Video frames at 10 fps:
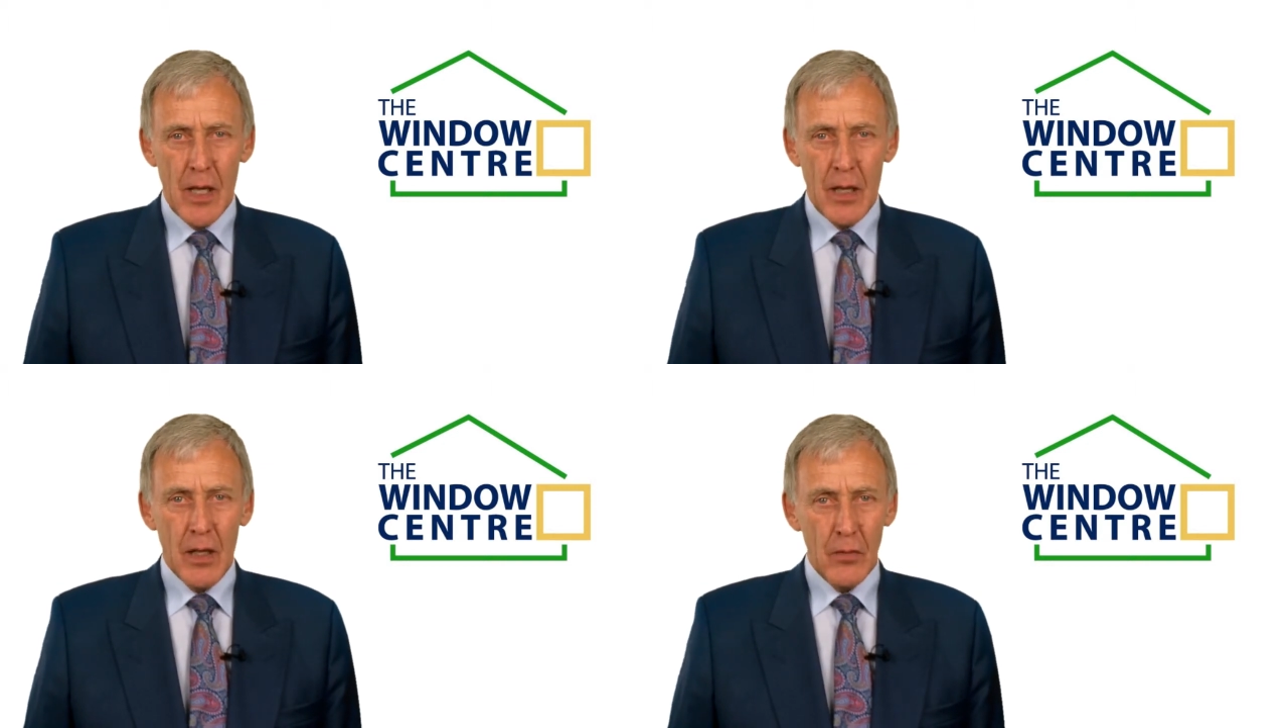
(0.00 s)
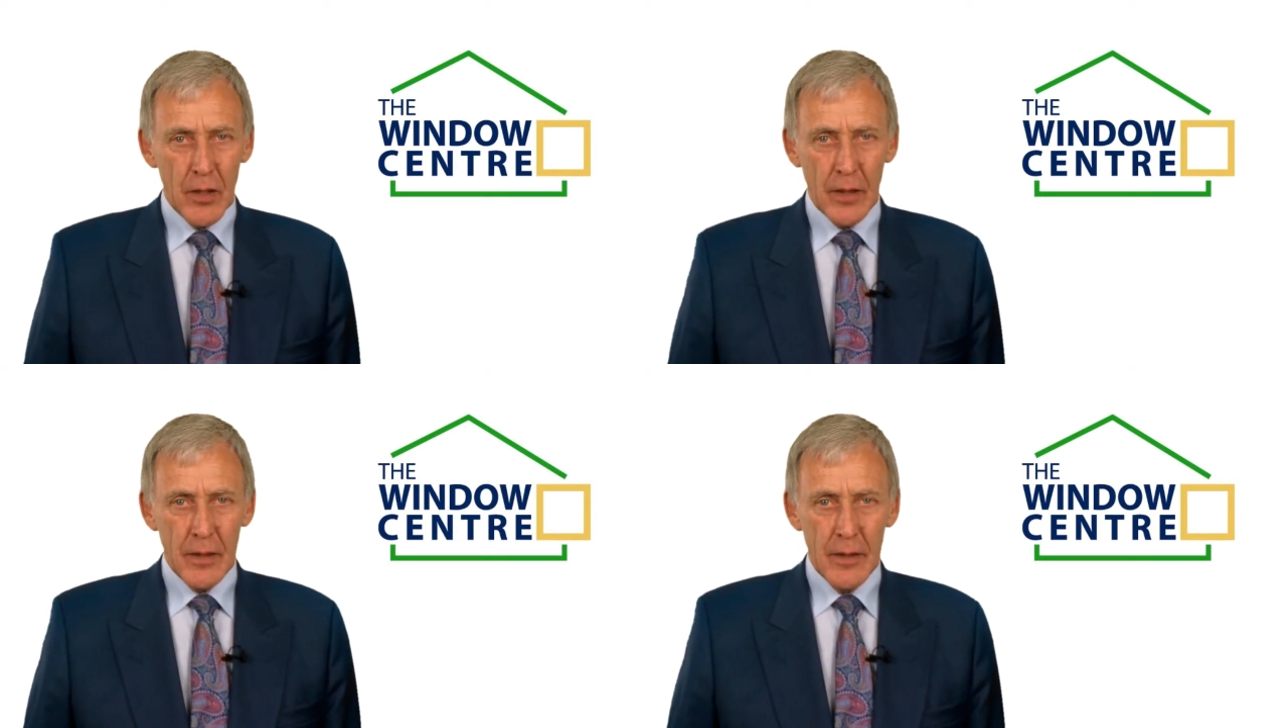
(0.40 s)

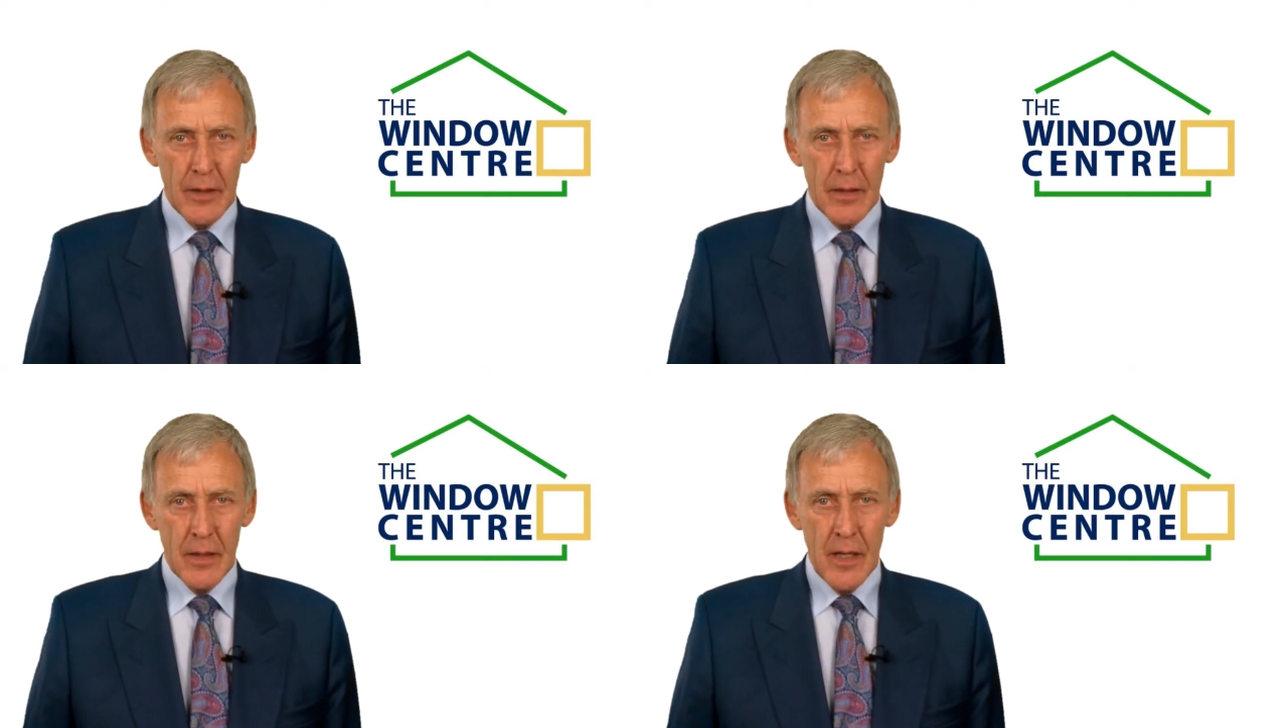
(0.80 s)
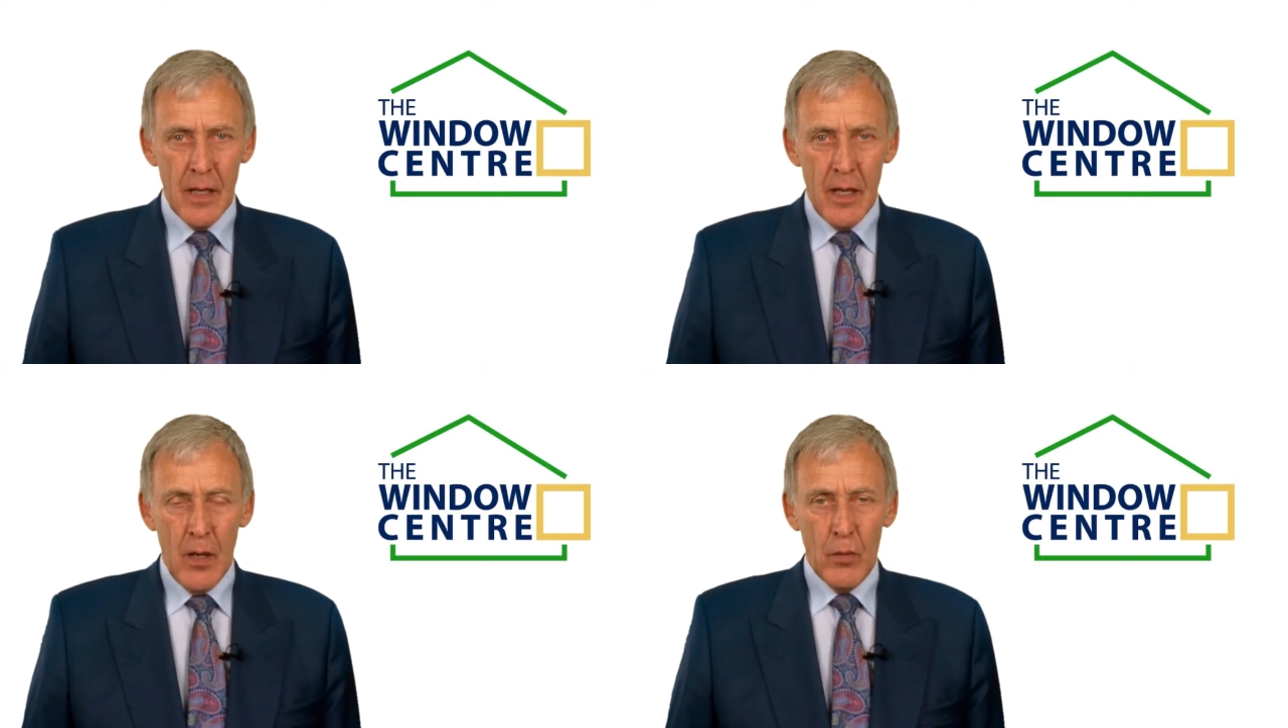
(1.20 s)
locally,
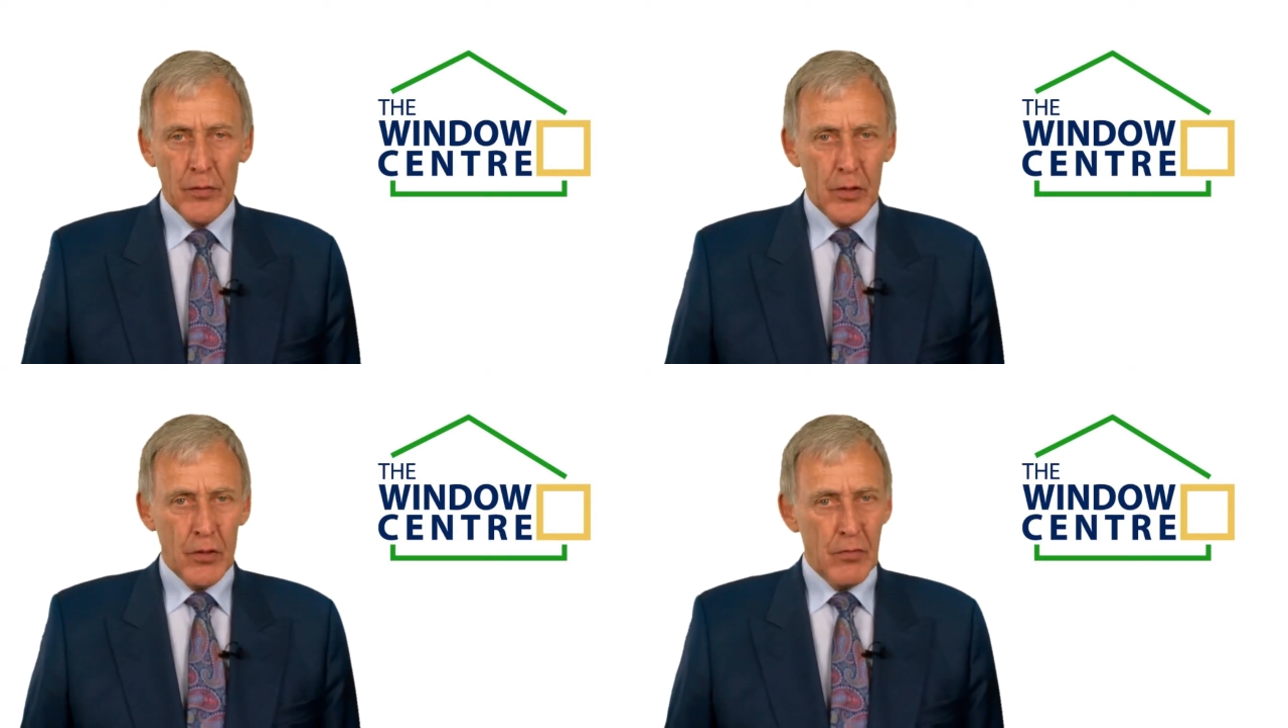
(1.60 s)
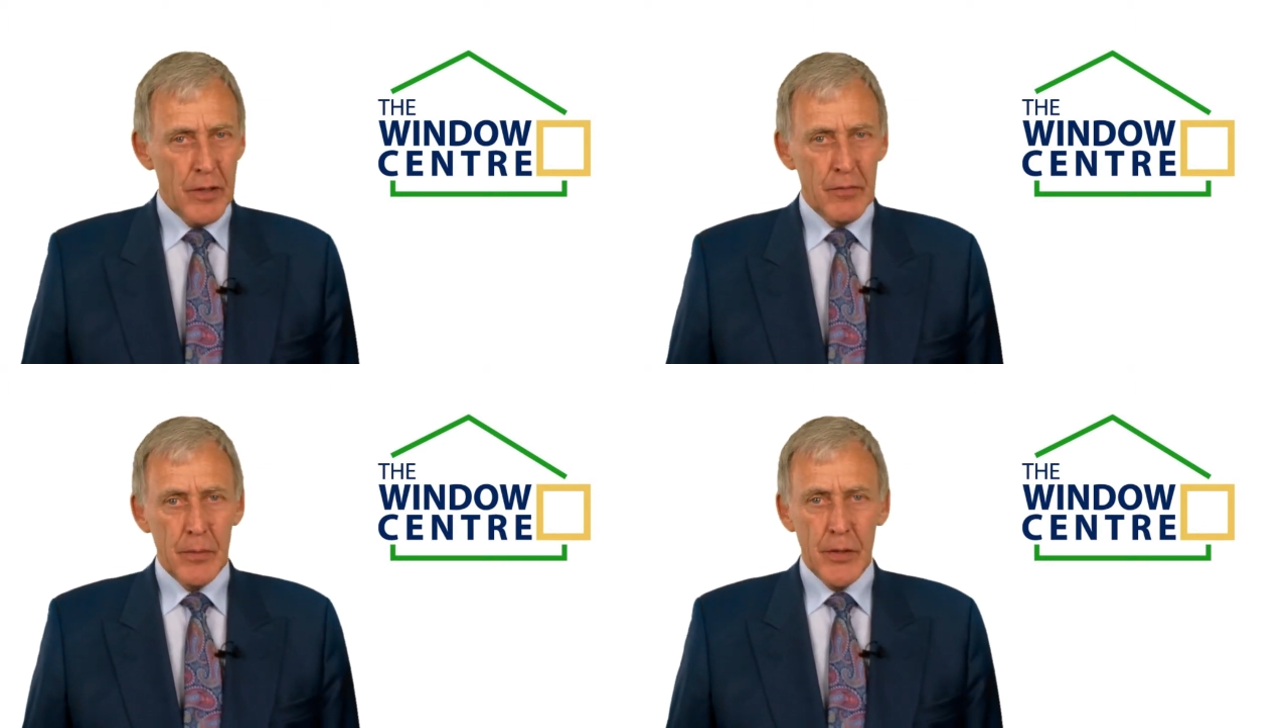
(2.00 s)
we've got a
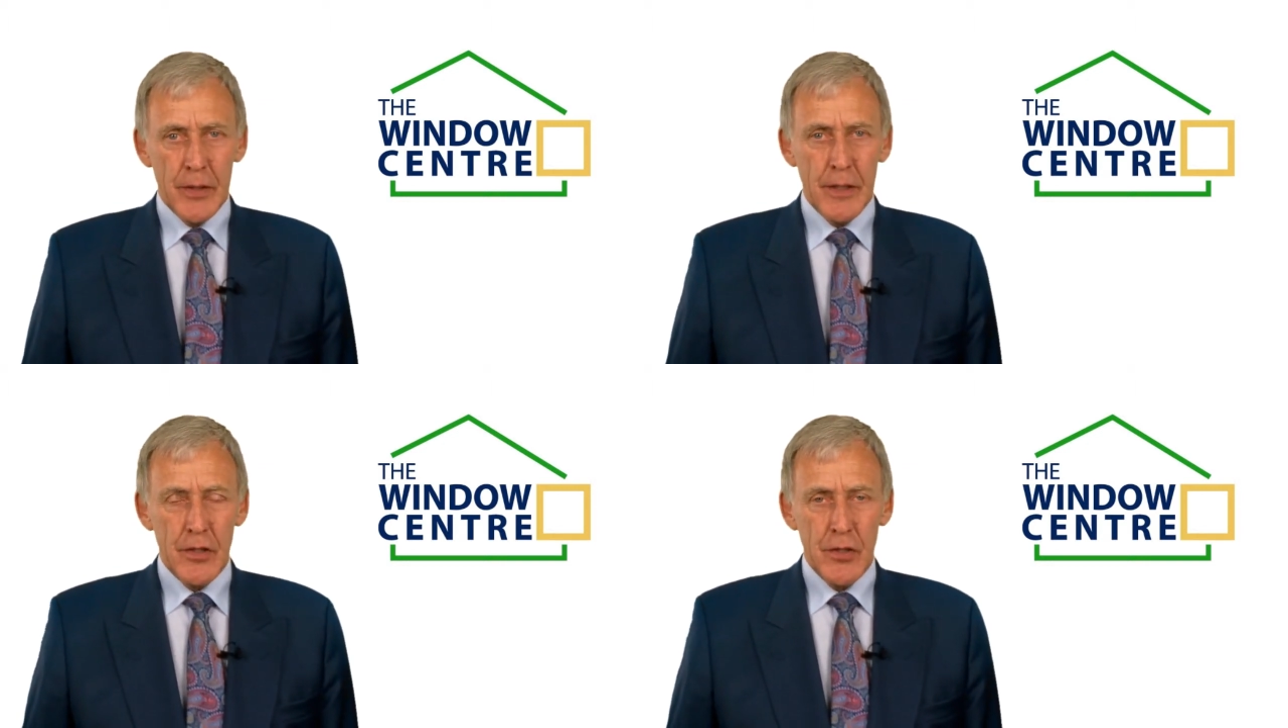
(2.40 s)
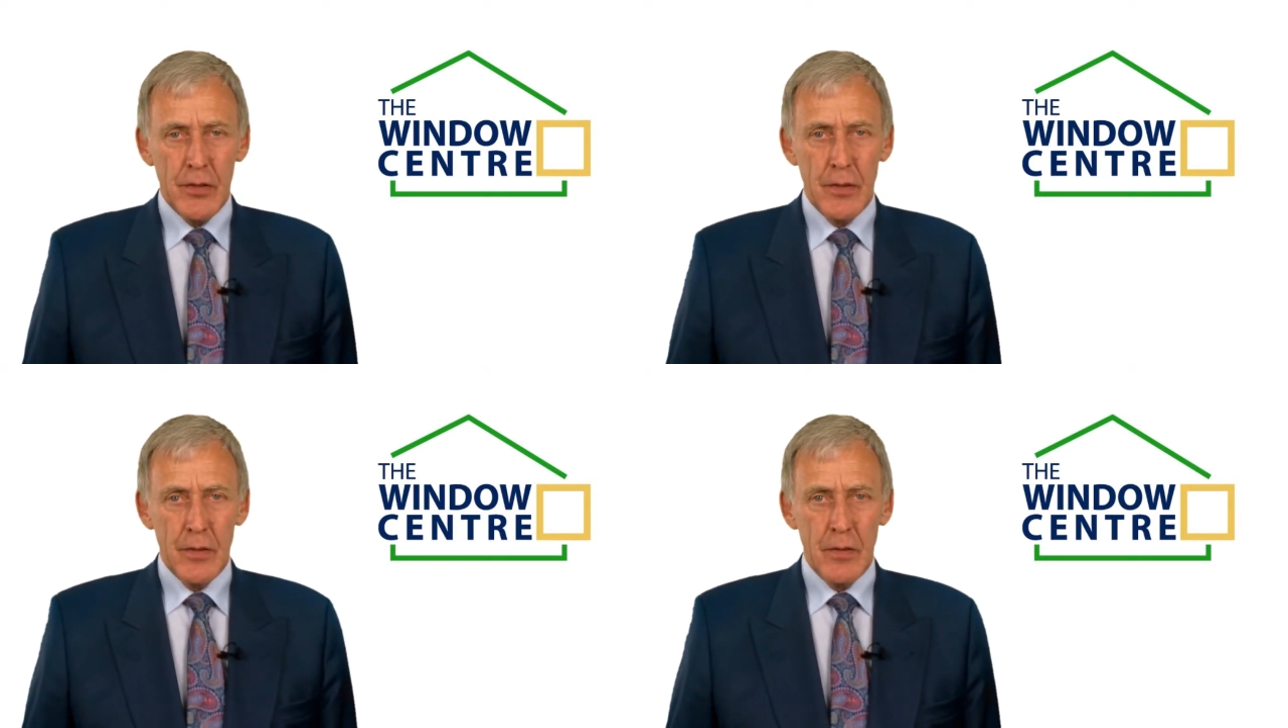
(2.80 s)
great reputation.